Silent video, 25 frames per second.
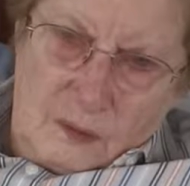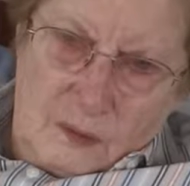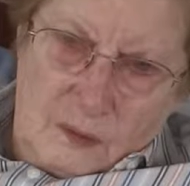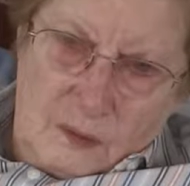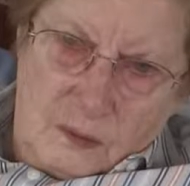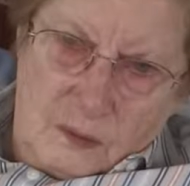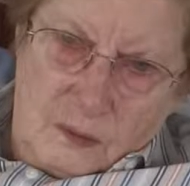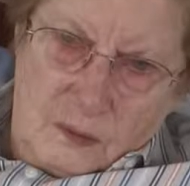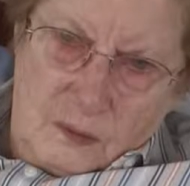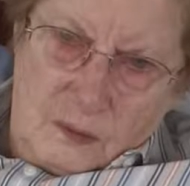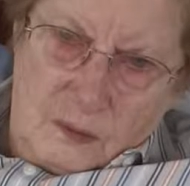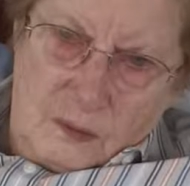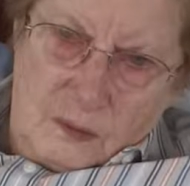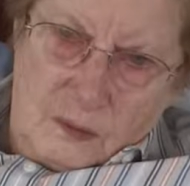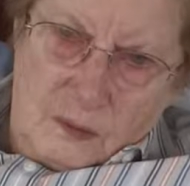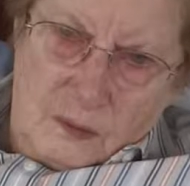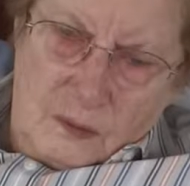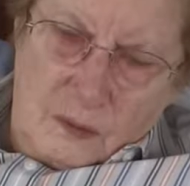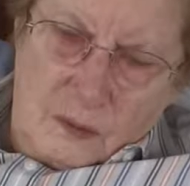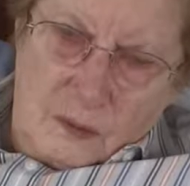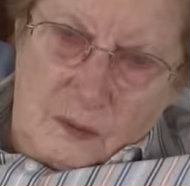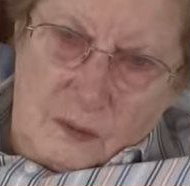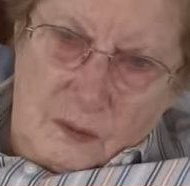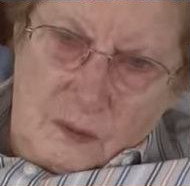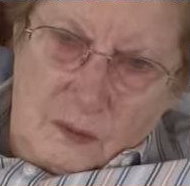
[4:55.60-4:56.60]
that's where you
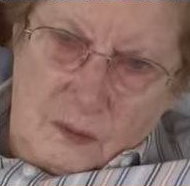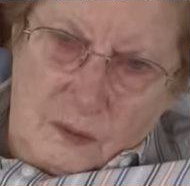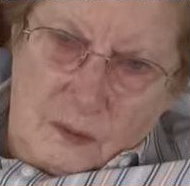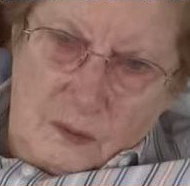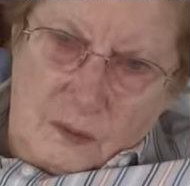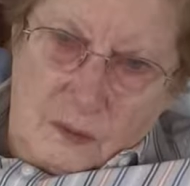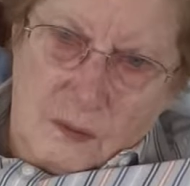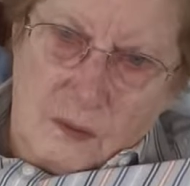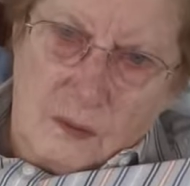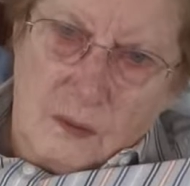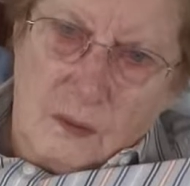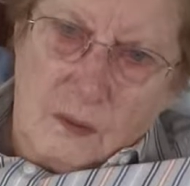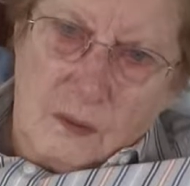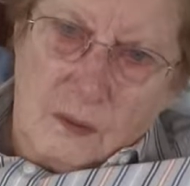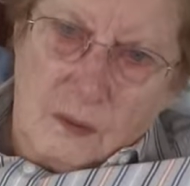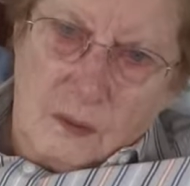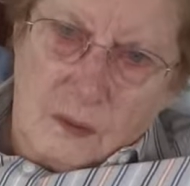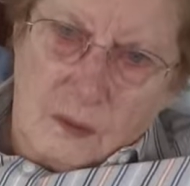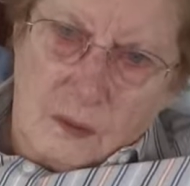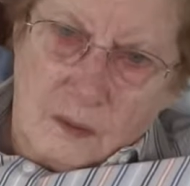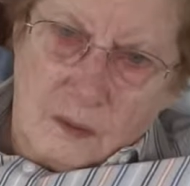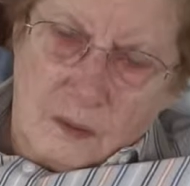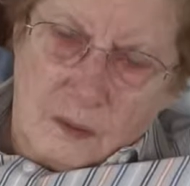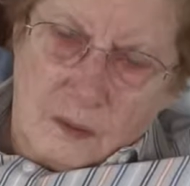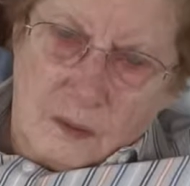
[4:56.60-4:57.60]
went for a
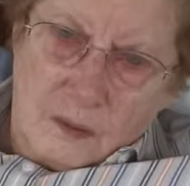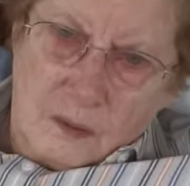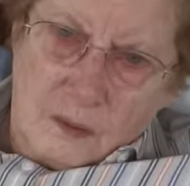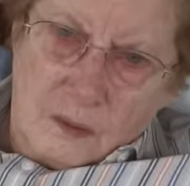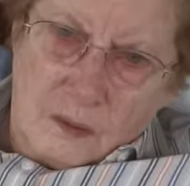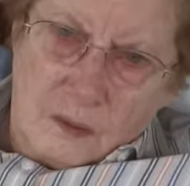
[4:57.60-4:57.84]
week?